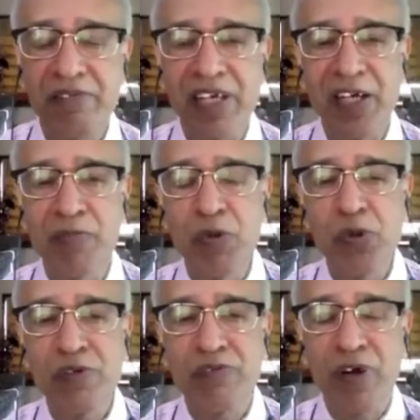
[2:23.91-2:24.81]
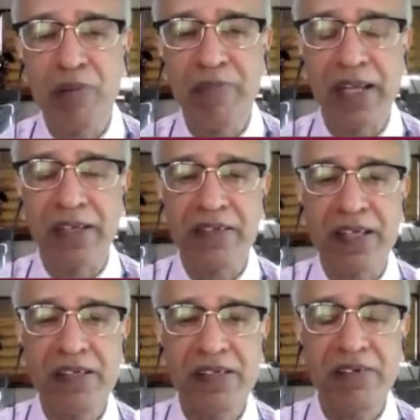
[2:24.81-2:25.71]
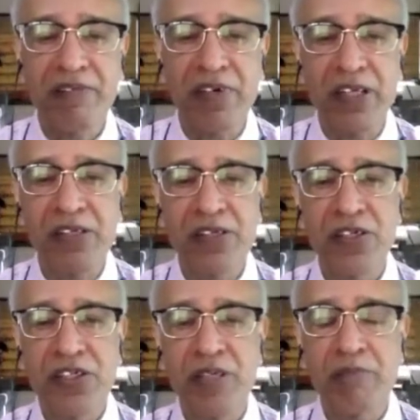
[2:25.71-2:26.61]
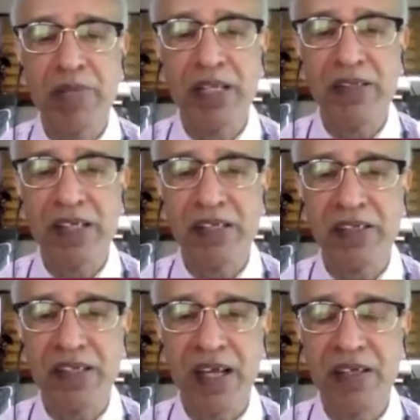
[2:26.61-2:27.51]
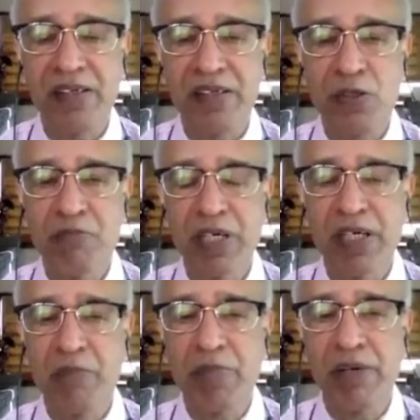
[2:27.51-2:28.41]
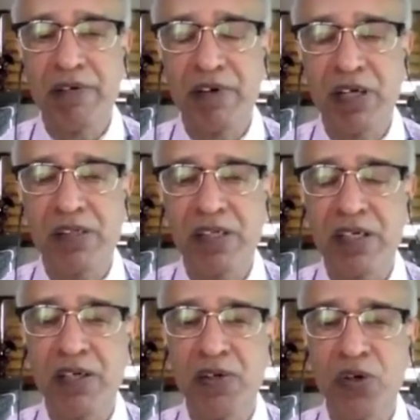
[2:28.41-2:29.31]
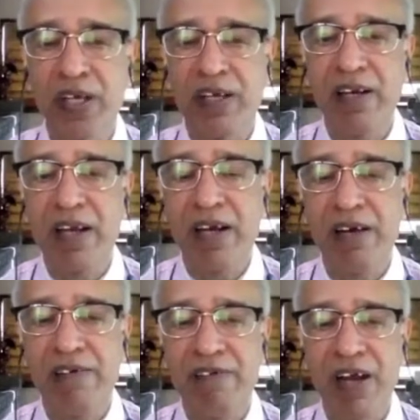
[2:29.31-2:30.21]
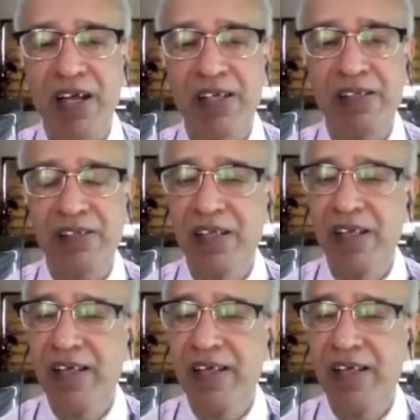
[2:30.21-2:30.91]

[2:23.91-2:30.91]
We have moved from extensive research in basic science to multiple drugs undergoing clinical trials,